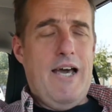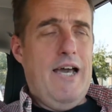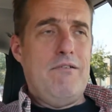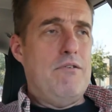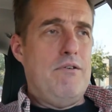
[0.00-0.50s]

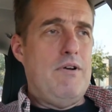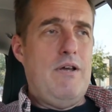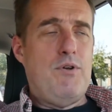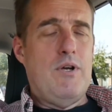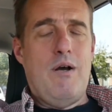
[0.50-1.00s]
I don't know,
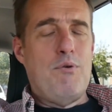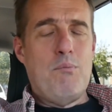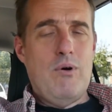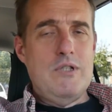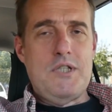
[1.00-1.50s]
if you're not from
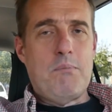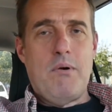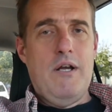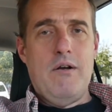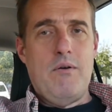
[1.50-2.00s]
Boise, you
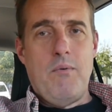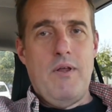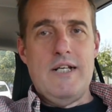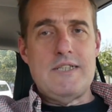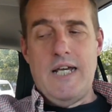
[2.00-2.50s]
probably don't know where
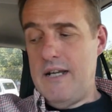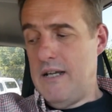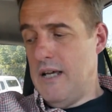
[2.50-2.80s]
that's at.